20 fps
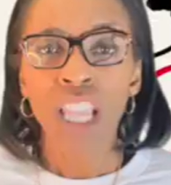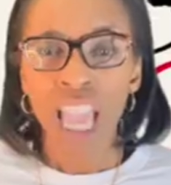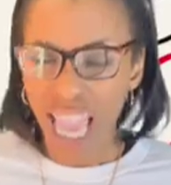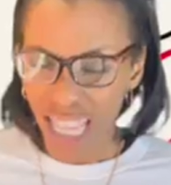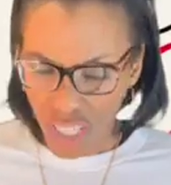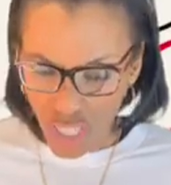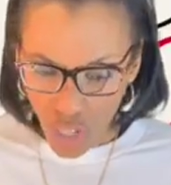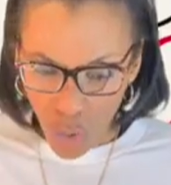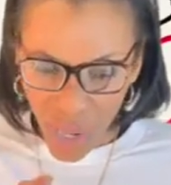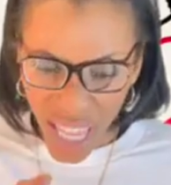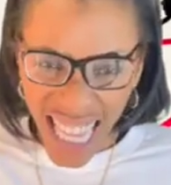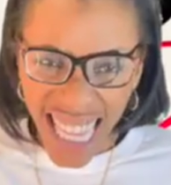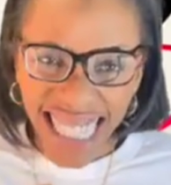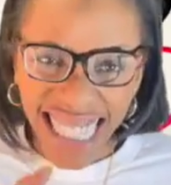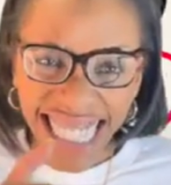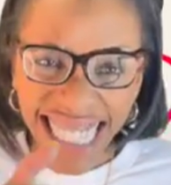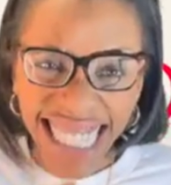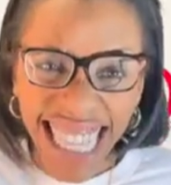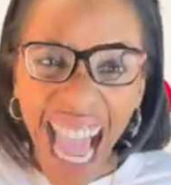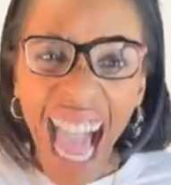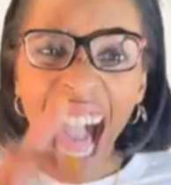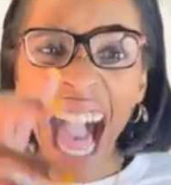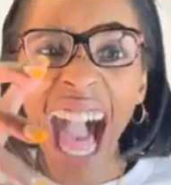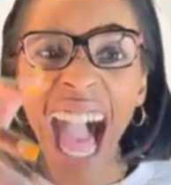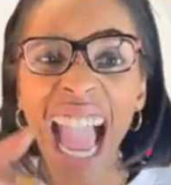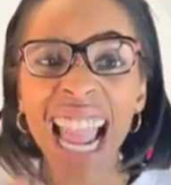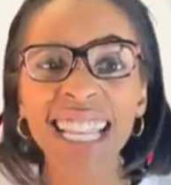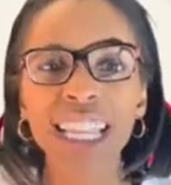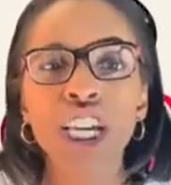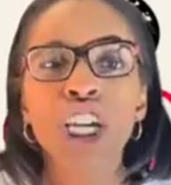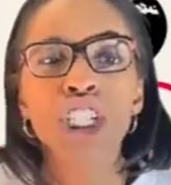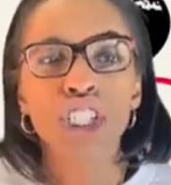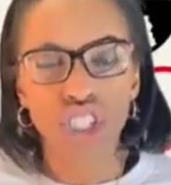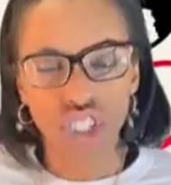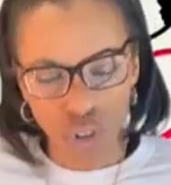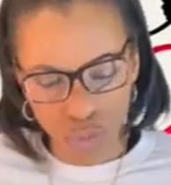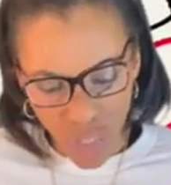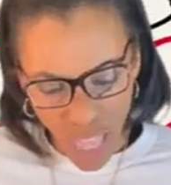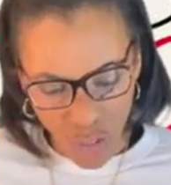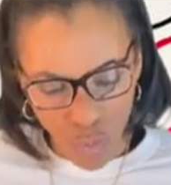And so he died
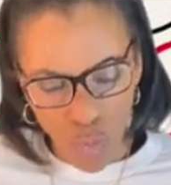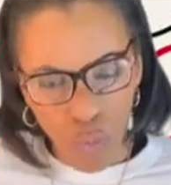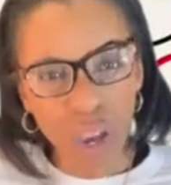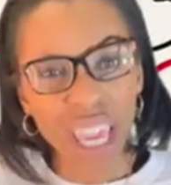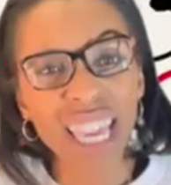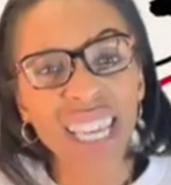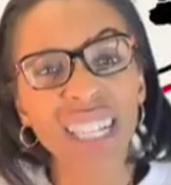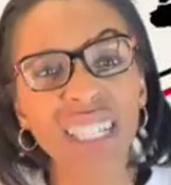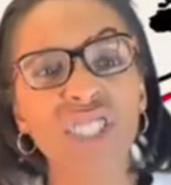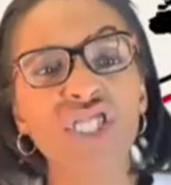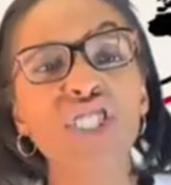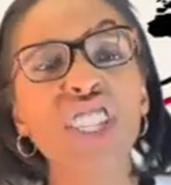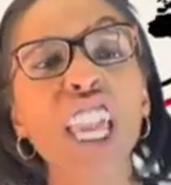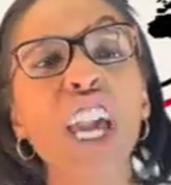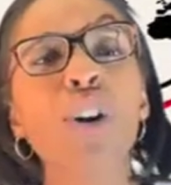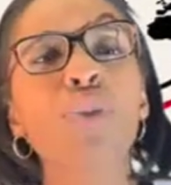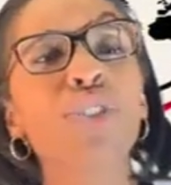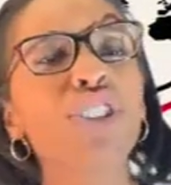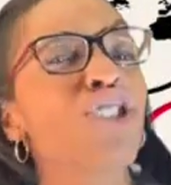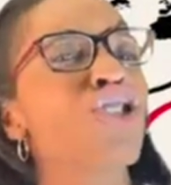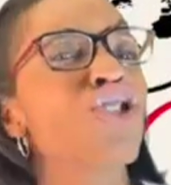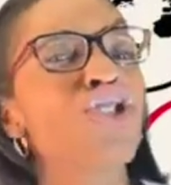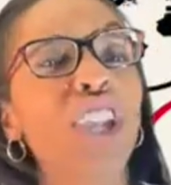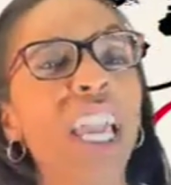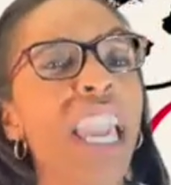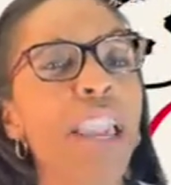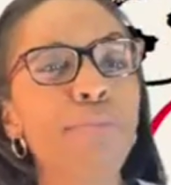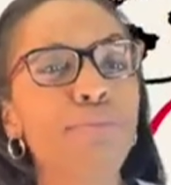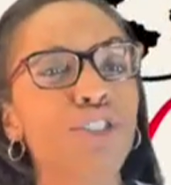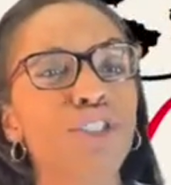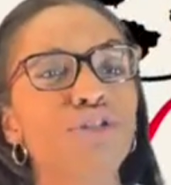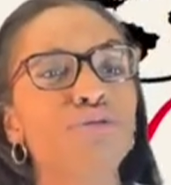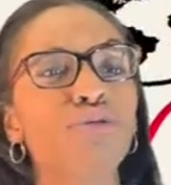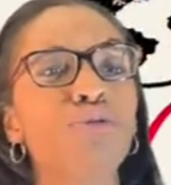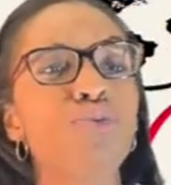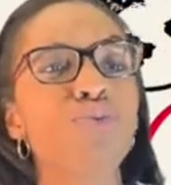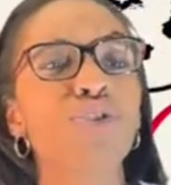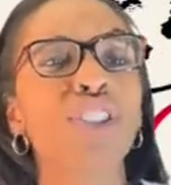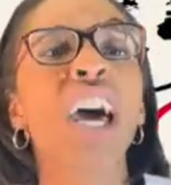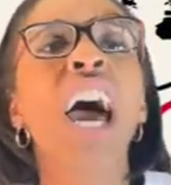so that we could tell the same
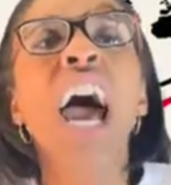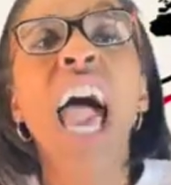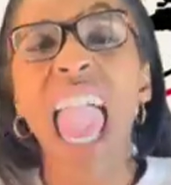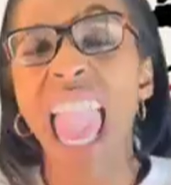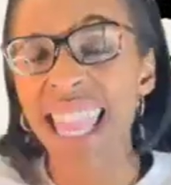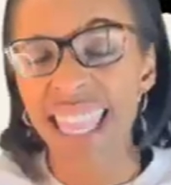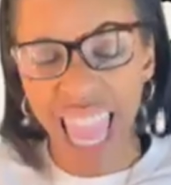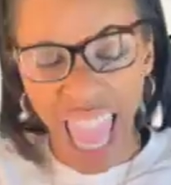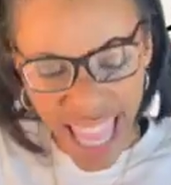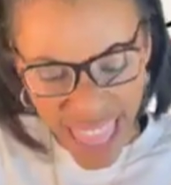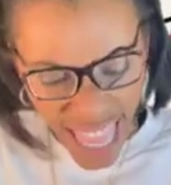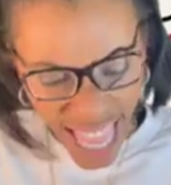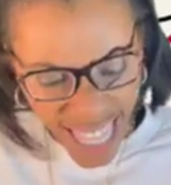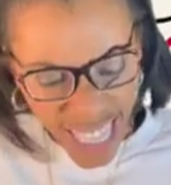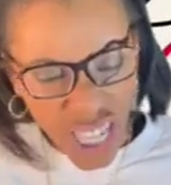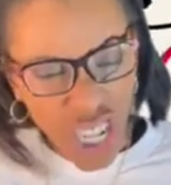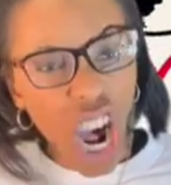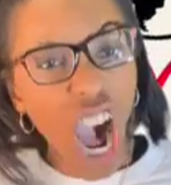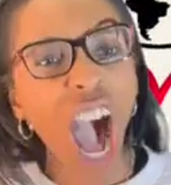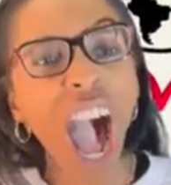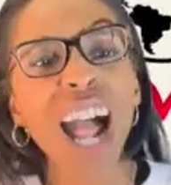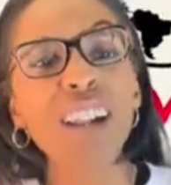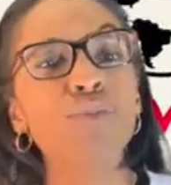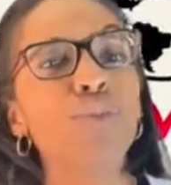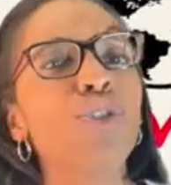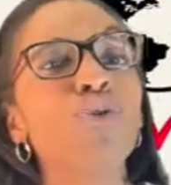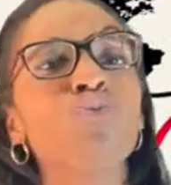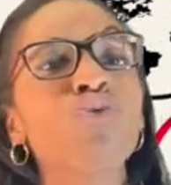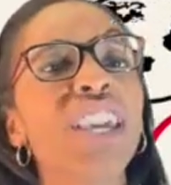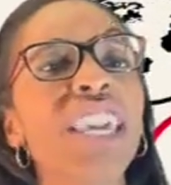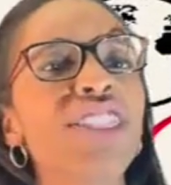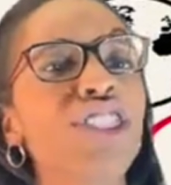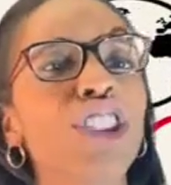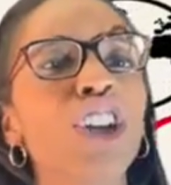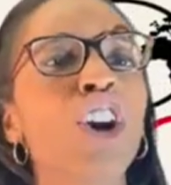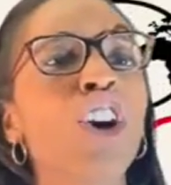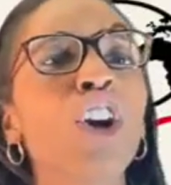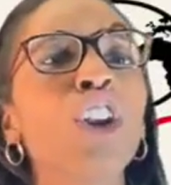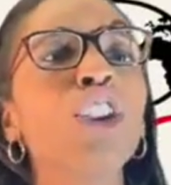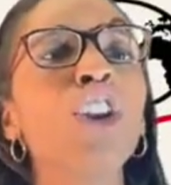truth and that God will get
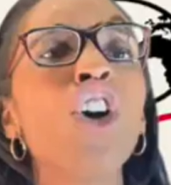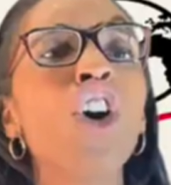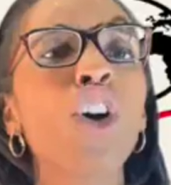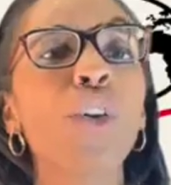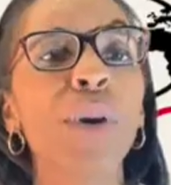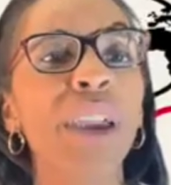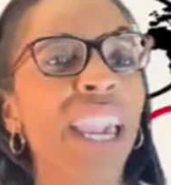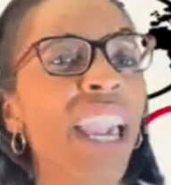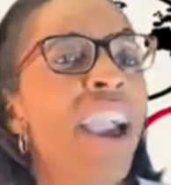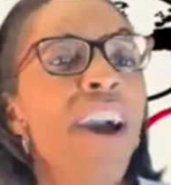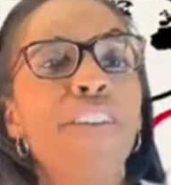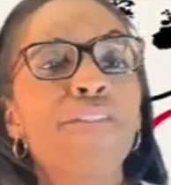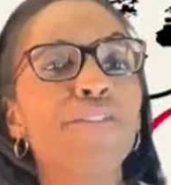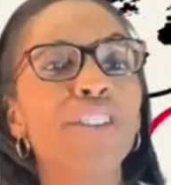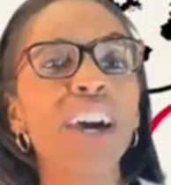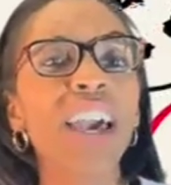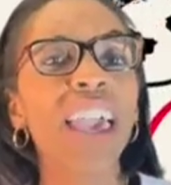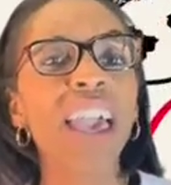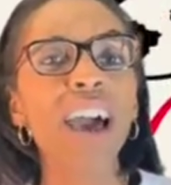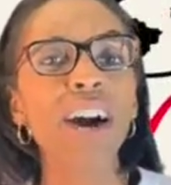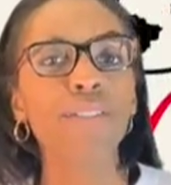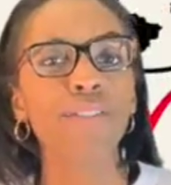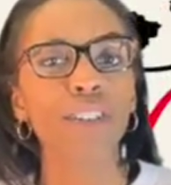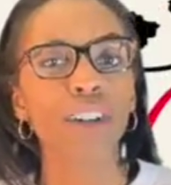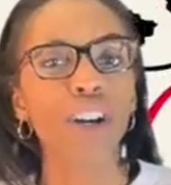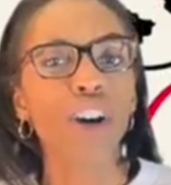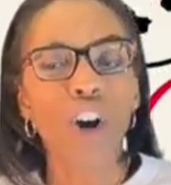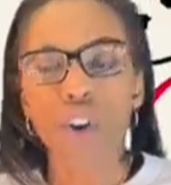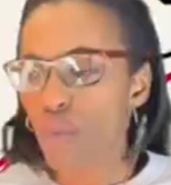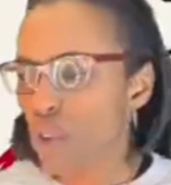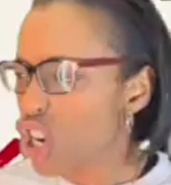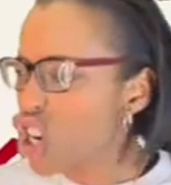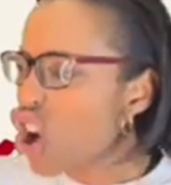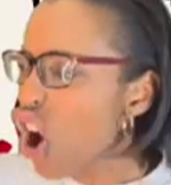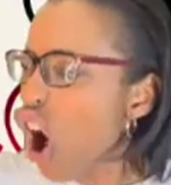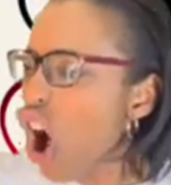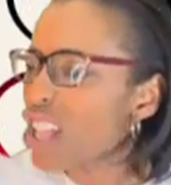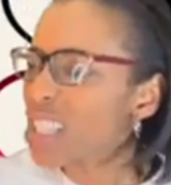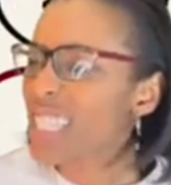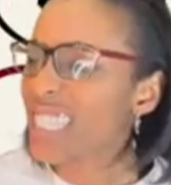the glory forever.
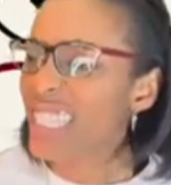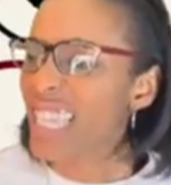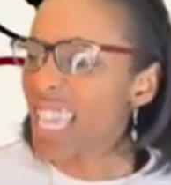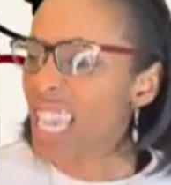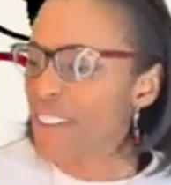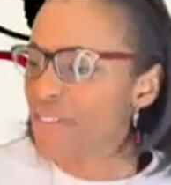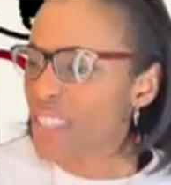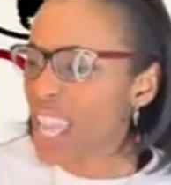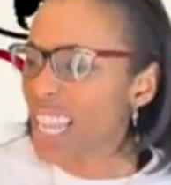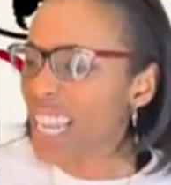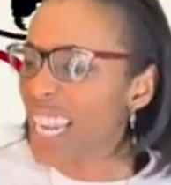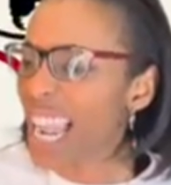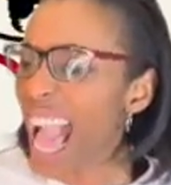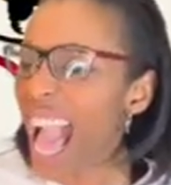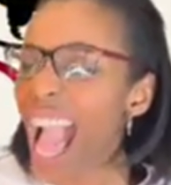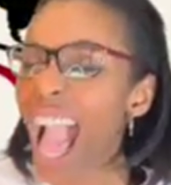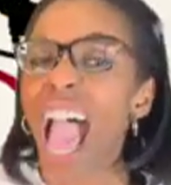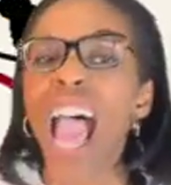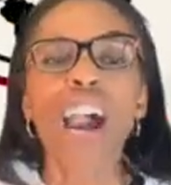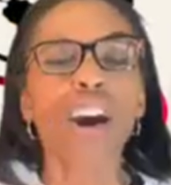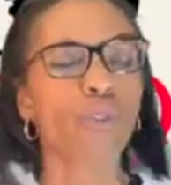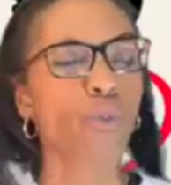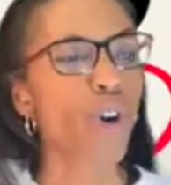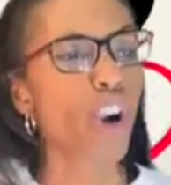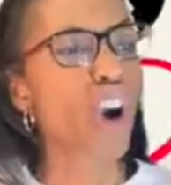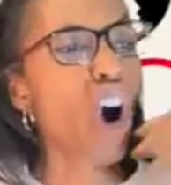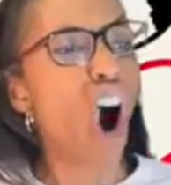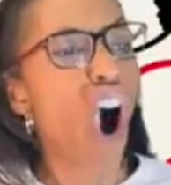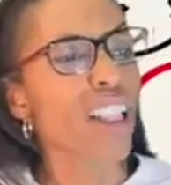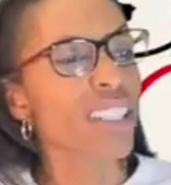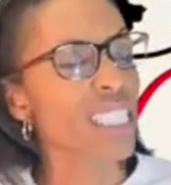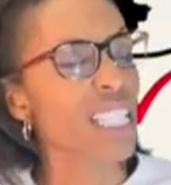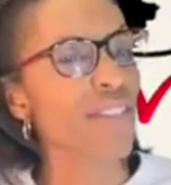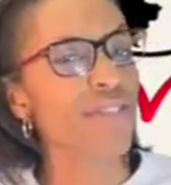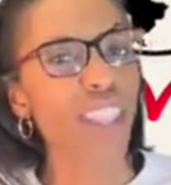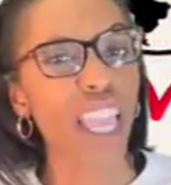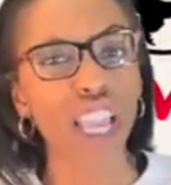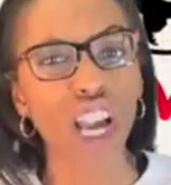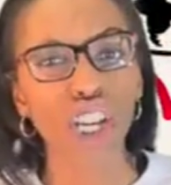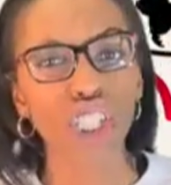Regardless of if they lie, regardless
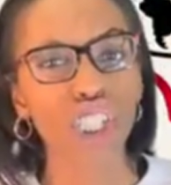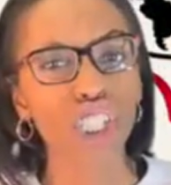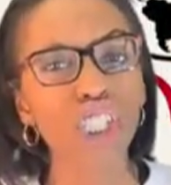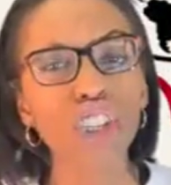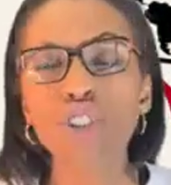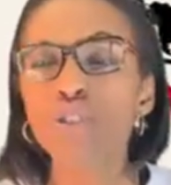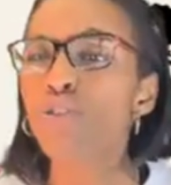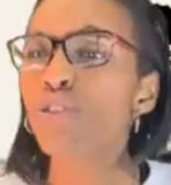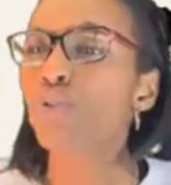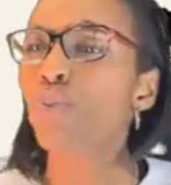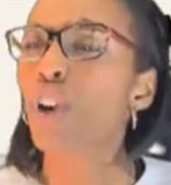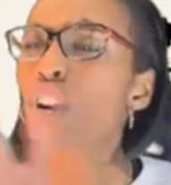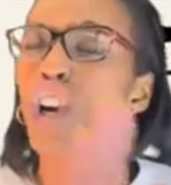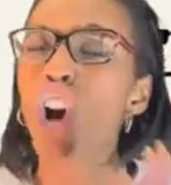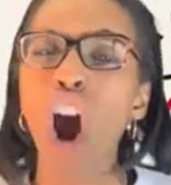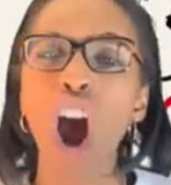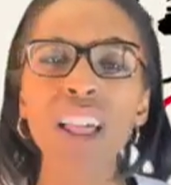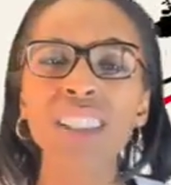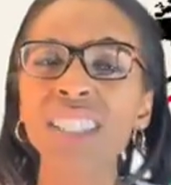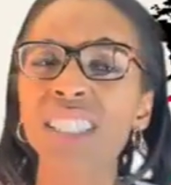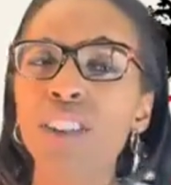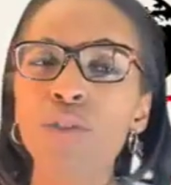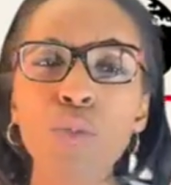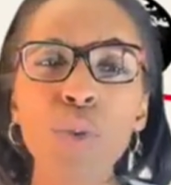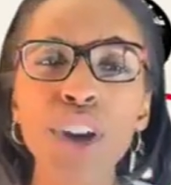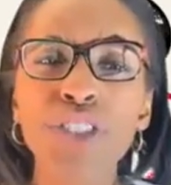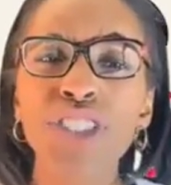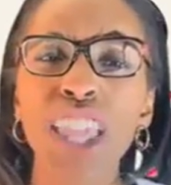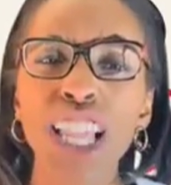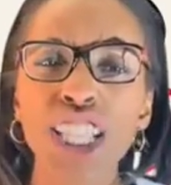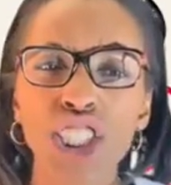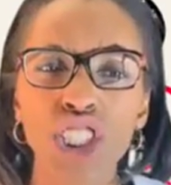if they accuse, regardless of what they